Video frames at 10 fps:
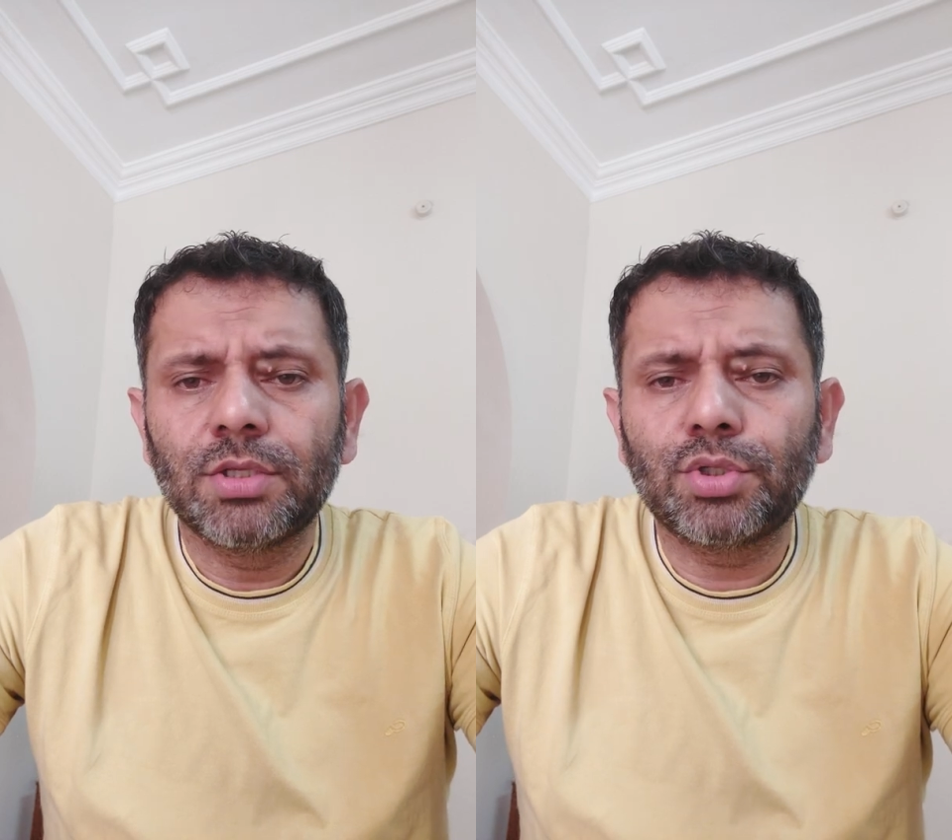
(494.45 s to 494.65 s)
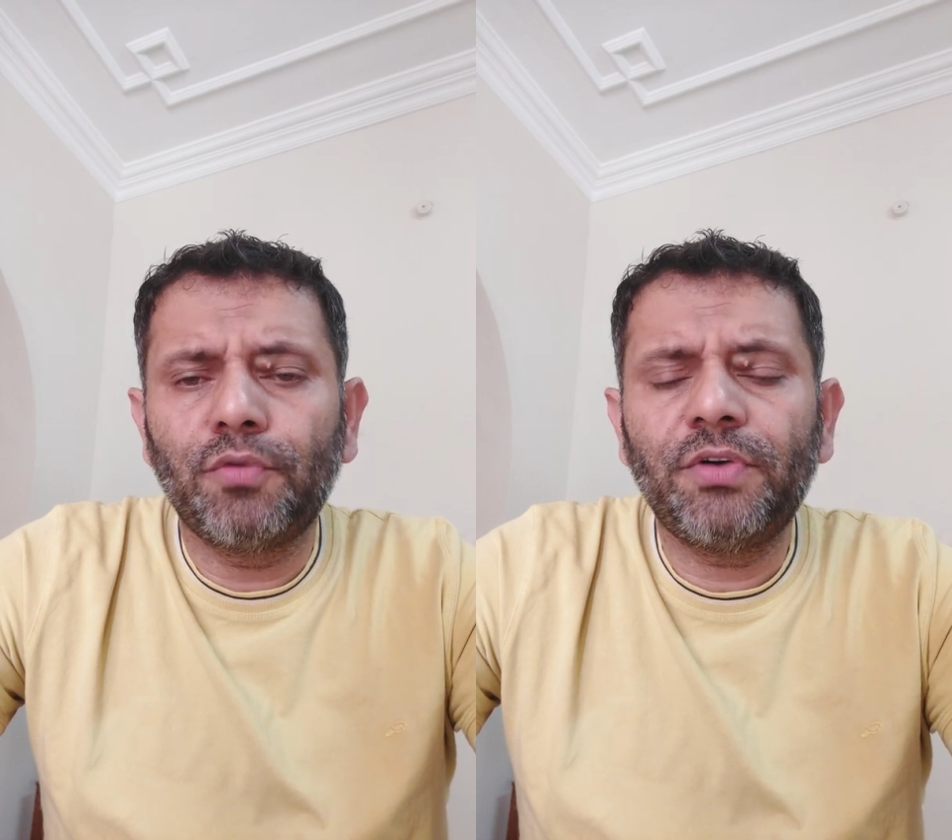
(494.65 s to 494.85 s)

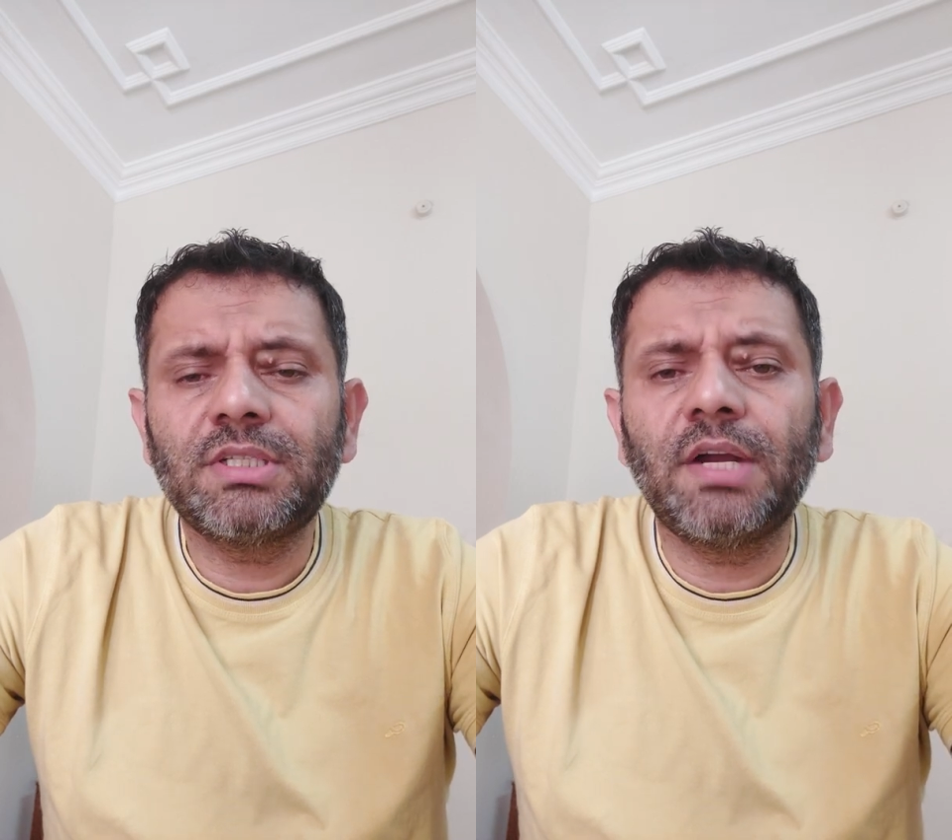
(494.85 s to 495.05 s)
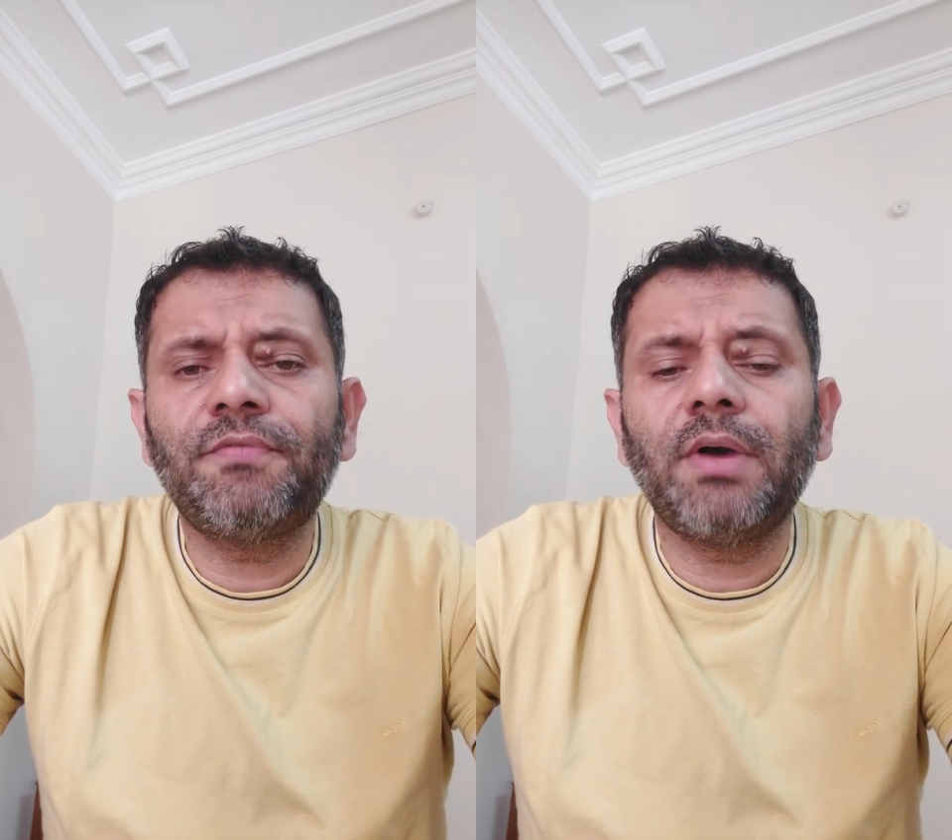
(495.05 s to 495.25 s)
So
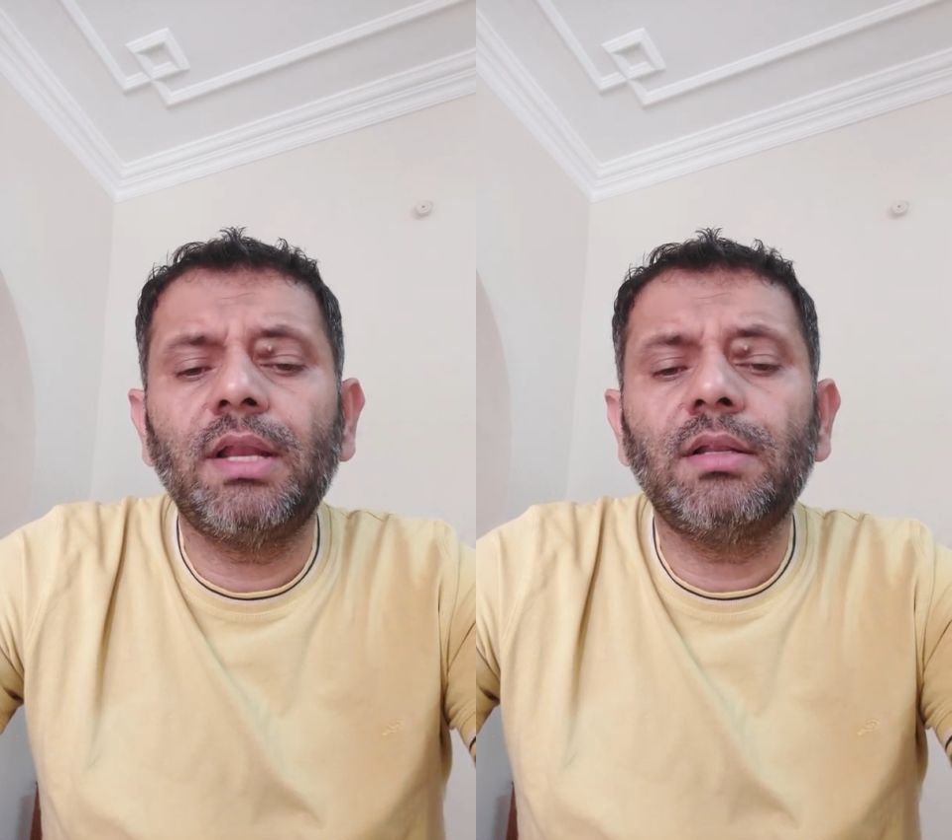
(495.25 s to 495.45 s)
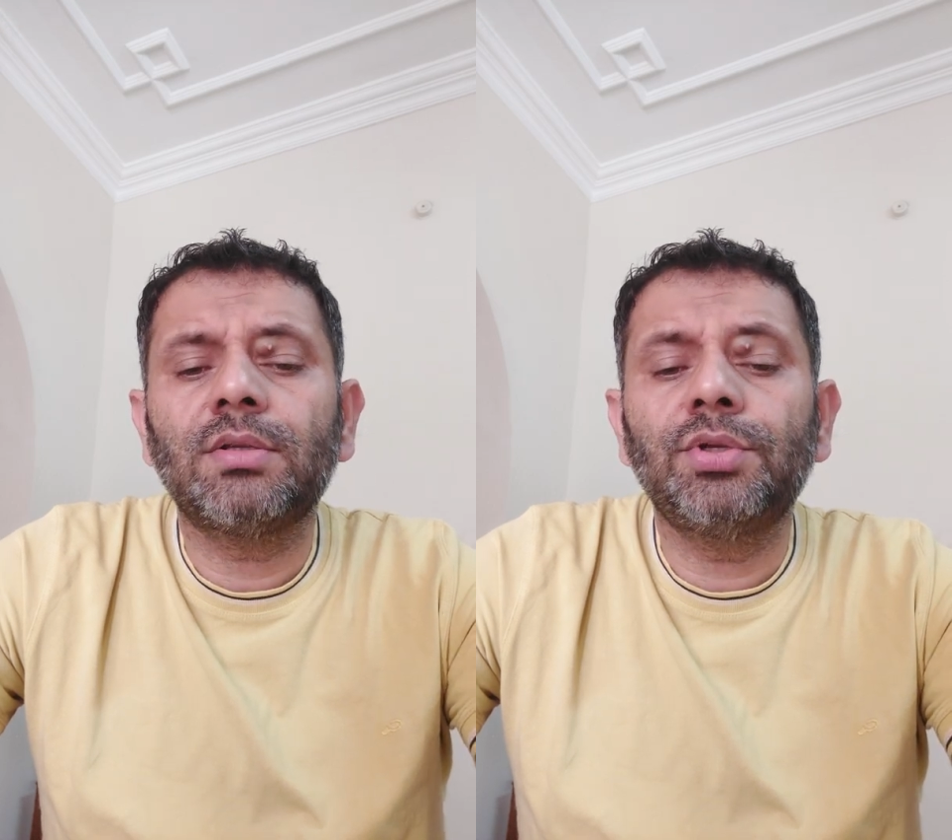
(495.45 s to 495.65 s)
first of
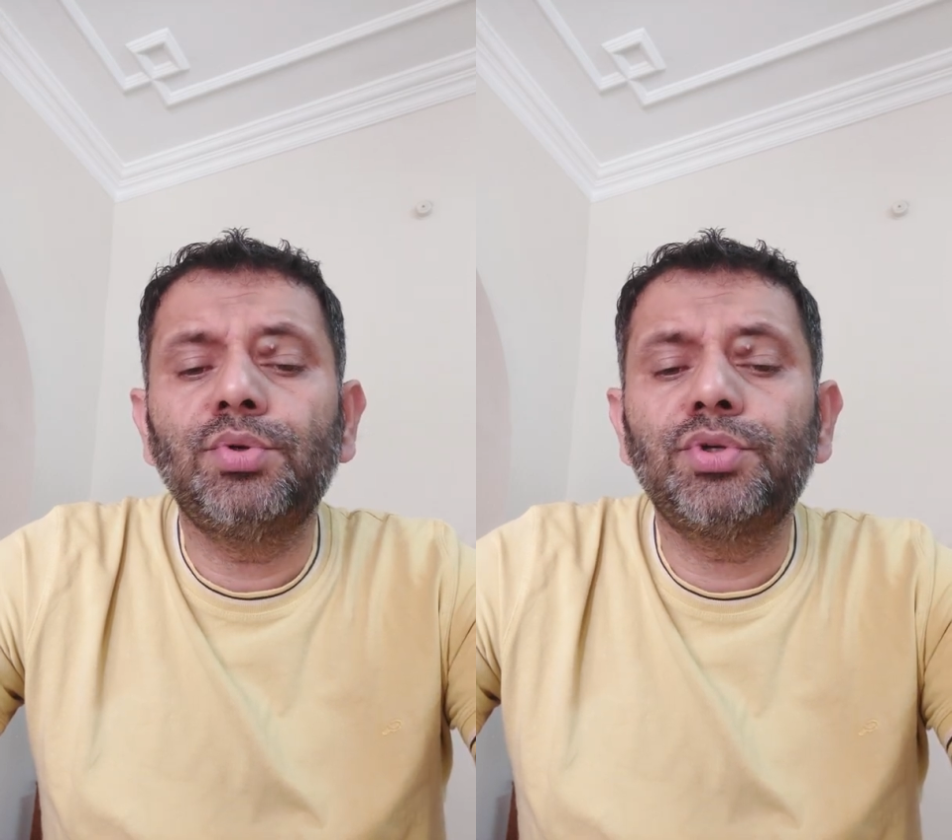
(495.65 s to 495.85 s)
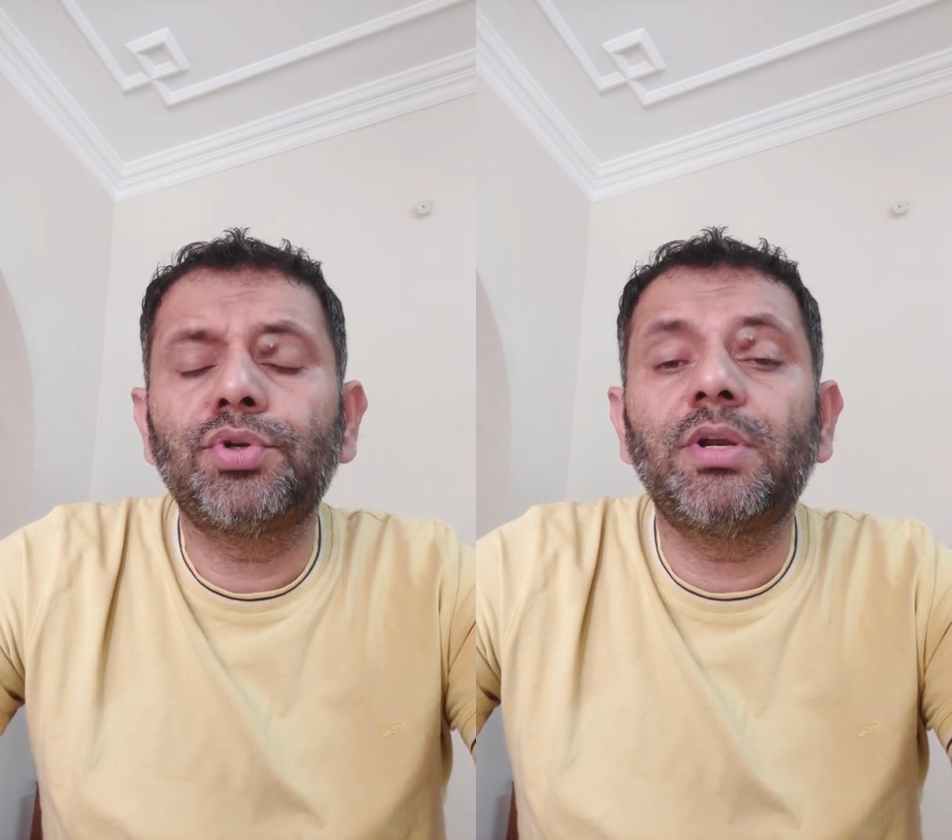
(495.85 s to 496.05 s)
all,
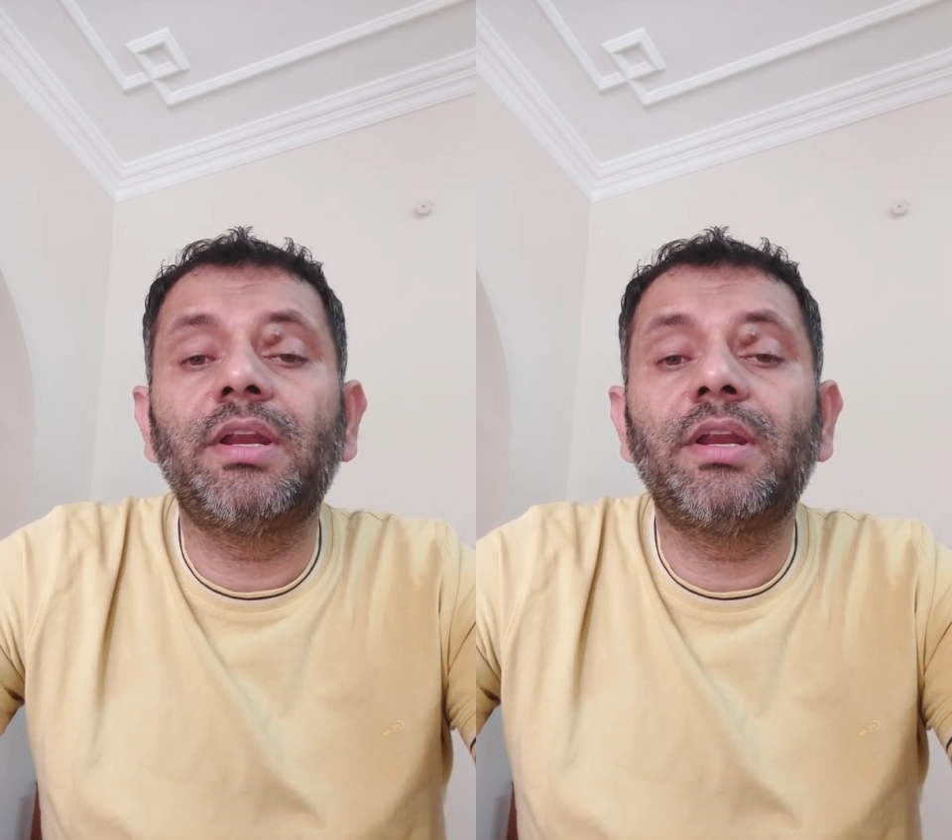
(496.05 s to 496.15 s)
you should